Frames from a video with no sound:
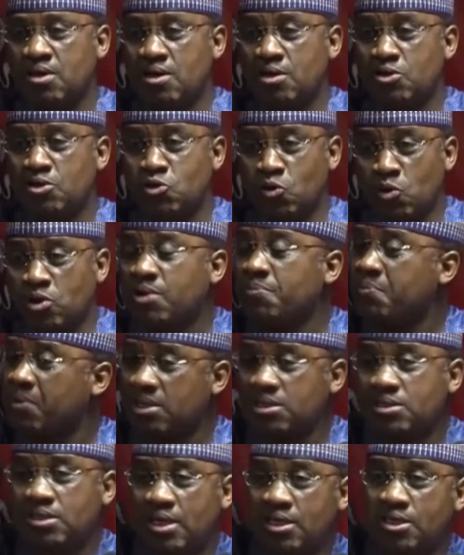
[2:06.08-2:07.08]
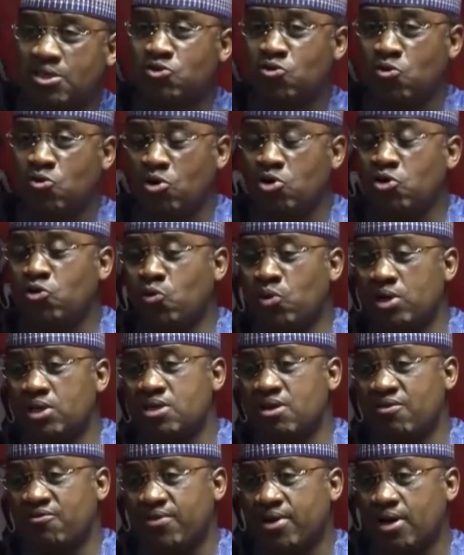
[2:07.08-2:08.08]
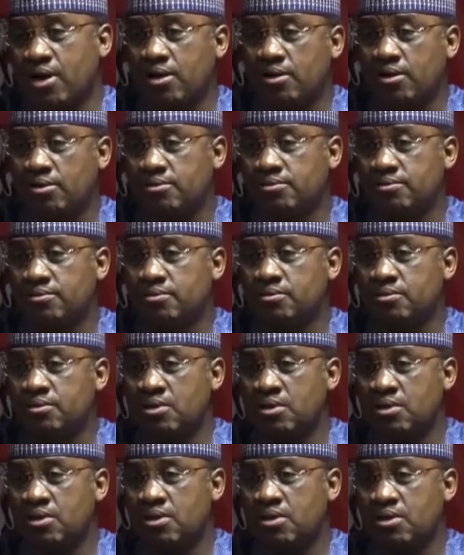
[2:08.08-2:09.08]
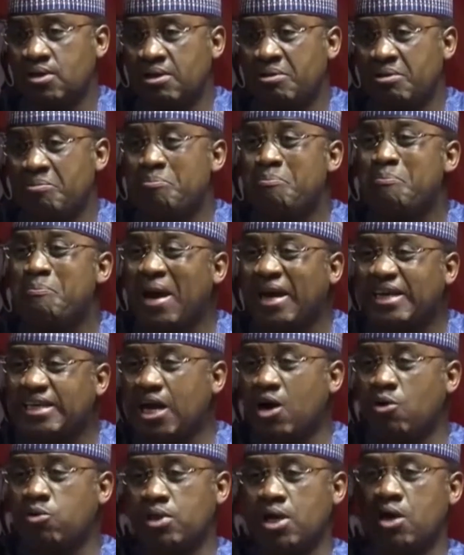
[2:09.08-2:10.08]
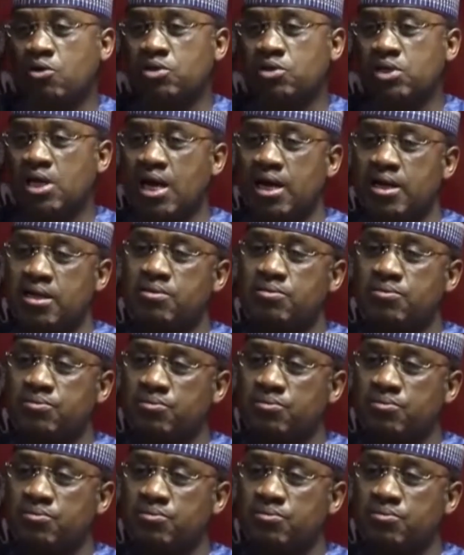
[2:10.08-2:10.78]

So the president is going to win Zamfara better without Yari.